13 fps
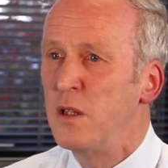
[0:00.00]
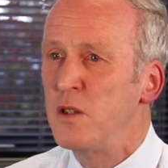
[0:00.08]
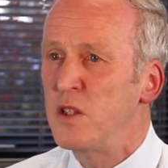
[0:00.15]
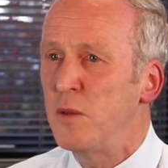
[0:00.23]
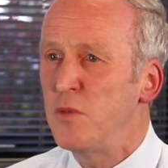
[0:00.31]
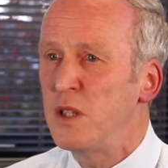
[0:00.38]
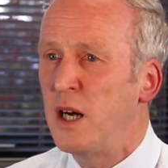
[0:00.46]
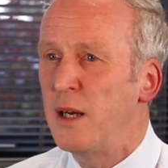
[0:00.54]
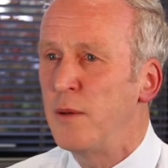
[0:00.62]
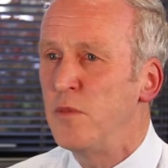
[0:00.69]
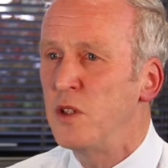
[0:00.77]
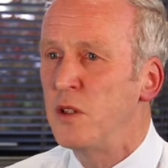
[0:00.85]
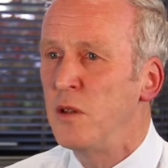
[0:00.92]

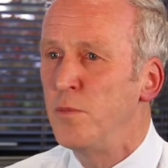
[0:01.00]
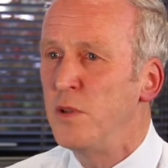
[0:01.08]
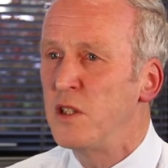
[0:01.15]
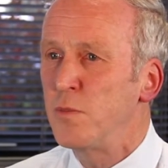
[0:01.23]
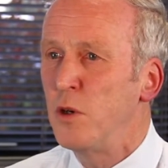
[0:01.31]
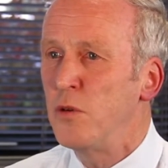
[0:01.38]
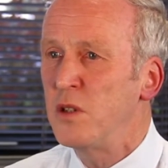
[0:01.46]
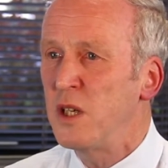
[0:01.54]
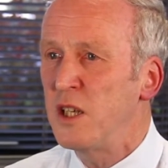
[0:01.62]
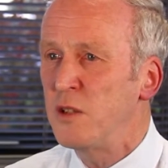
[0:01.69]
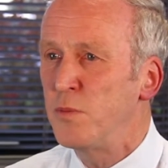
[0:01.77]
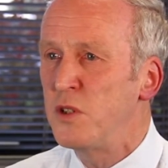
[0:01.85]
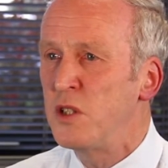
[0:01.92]
Sometimes bespoke
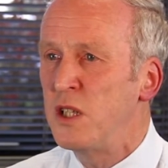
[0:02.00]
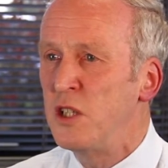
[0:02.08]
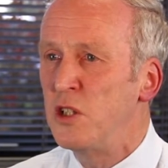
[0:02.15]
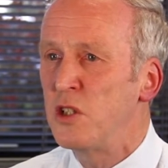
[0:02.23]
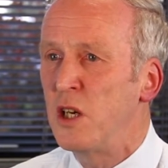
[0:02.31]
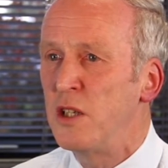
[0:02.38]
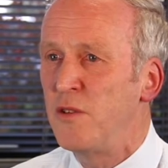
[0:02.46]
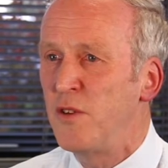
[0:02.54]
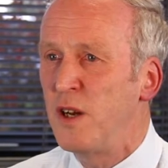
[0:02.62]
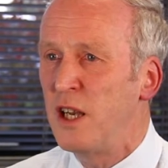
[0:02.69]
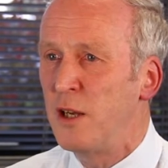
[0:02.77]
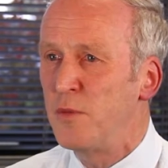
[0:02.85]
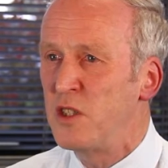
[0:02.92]
test procedures are
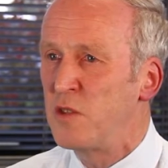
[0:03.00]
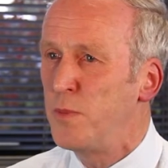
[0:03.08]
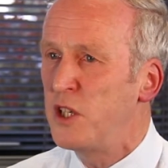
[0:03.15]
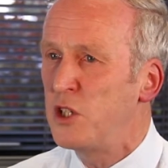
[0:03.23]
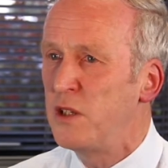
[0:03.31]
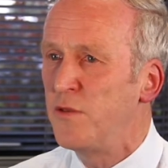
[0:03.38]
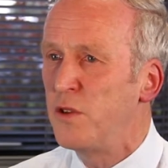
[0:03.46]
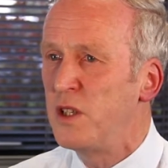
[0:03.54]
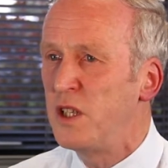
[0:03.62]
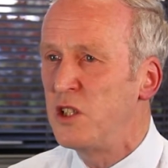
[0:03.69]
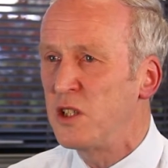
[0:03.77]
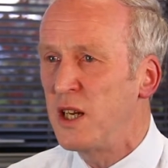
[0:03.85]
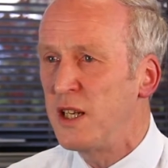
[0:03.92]
developed especially for
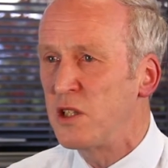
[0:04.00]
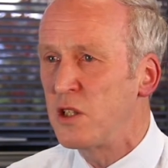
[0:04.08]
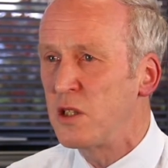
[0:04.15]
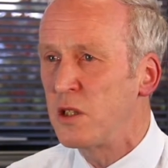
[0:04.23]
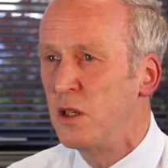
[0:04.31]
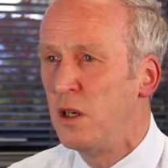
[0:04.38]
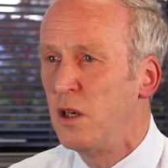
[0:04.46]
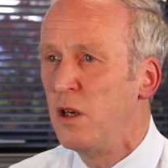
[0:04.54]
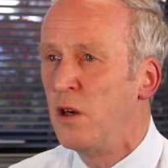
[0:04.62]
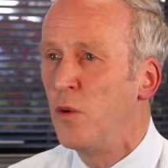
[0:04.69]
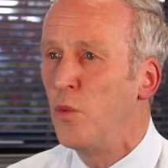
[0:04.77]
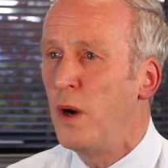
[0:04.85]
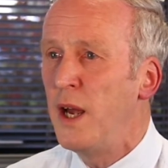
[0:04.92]
these tests.
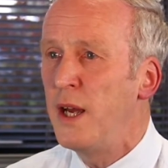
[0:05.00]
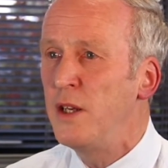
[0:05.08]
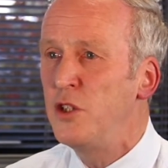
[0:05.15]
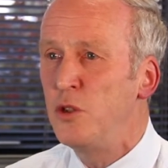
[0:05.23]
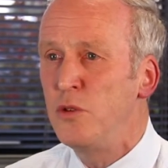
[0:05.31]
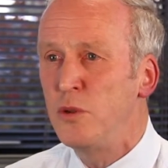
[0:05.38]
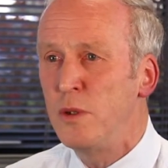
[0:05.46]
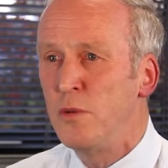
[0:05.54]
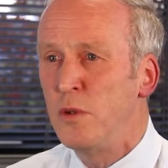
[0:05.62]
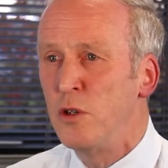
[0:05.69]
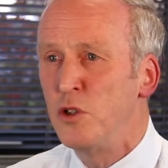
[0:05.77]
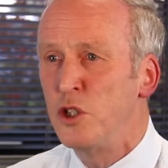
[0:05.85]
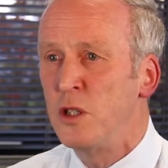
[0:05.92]
Wear due to
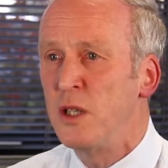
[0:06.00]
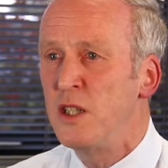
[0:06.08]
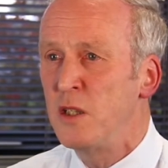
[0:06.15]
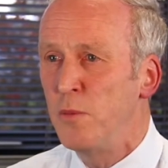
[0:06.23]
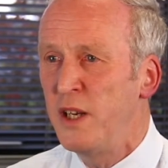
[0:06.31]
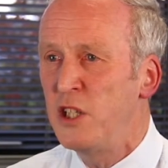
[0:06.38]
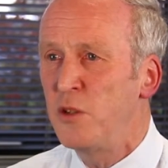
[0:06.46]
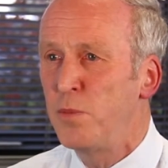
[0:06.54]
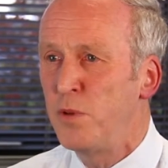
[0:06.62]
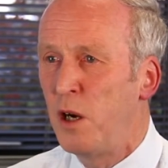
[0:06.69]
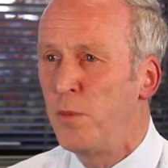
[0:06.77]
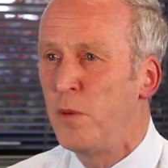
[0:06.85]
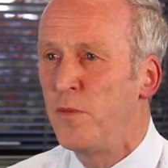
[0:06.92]
erosion is a major
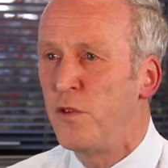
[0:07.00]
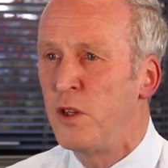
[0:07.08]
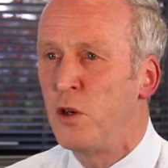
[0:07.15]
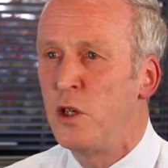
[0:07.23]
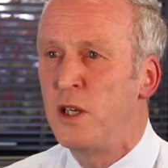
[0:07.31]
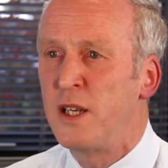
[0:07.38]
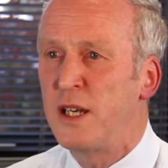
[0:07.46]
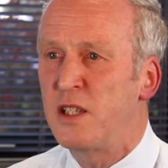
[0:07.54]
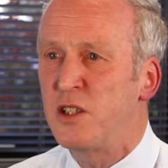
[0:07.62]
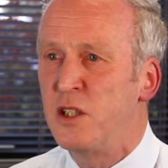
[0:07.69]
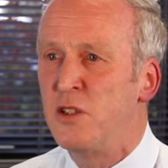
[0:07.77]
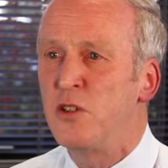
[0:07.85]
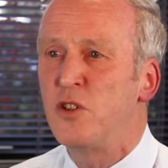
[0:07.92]
problem for the oil and gas
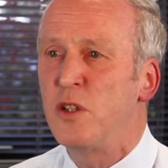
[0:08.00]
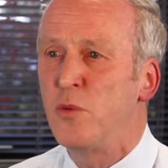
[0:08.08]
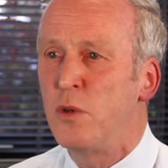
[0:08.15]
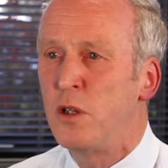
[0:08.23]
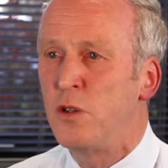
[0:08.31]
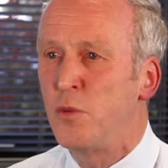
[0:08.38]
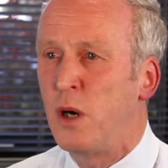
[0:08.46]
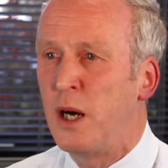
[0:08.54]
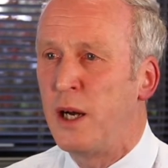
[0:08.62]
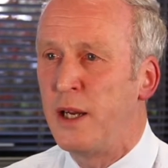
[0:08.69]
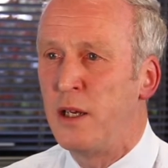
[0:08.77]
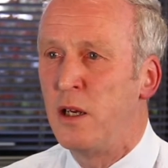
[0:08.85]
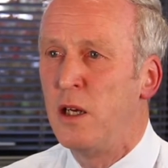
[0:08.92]
industry
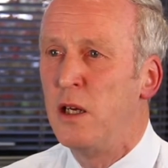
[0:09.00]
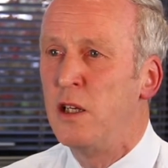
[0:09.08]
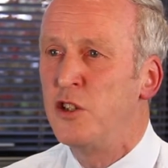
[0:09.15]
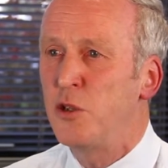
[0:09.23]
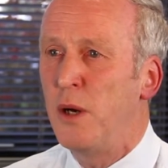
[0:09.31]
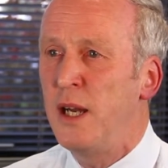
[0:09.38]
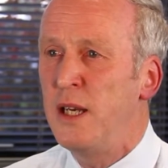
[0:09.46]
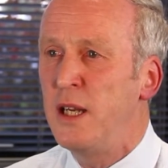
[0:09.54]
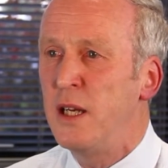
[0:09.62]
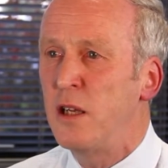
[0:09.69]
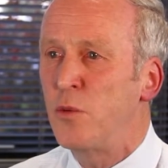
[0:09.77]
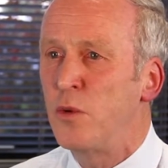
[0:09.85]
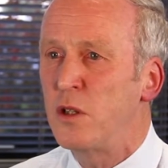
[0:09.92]
worldwide, so
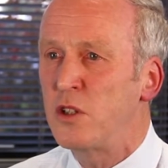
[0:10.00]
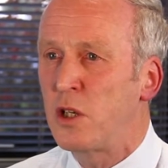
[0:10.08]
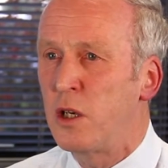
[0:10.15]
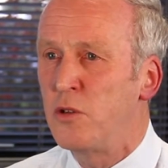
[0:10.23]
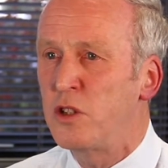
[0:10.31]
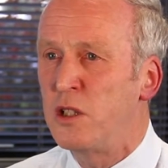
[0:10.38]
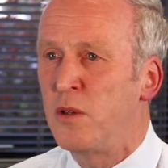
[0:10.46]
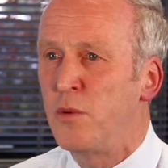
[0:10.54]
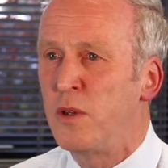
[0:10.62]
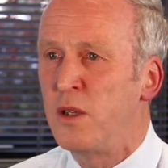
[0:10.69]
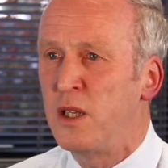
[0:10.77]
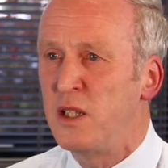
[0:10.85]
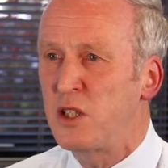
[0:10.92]
NEL works closely
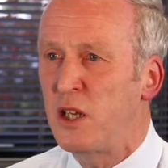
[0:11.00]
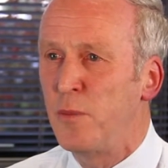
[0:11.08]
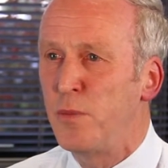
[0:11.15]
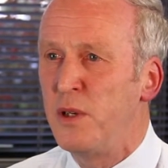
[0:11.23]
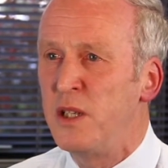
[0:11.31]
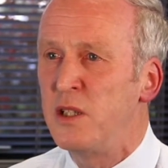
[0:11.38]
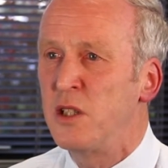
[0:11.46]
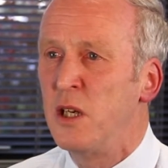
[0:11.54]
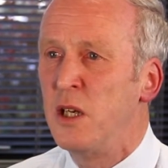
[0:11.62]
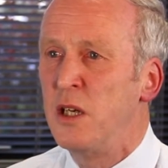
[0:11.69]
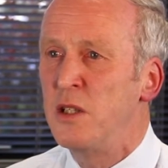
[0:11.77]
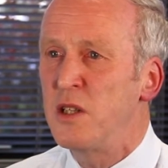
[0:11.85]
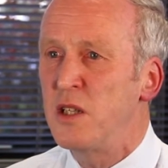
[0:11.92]
with these companies
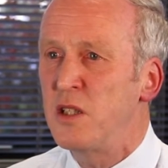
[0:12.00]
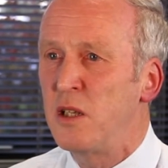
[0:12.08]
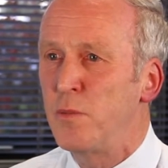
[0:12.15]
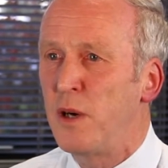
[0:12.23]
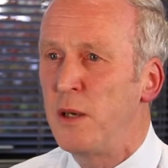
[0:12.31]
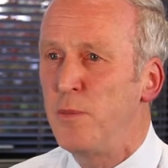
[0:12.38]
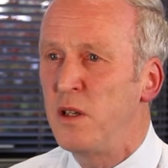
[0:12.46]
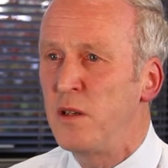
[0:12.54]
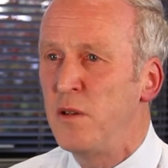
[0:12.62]
testing piping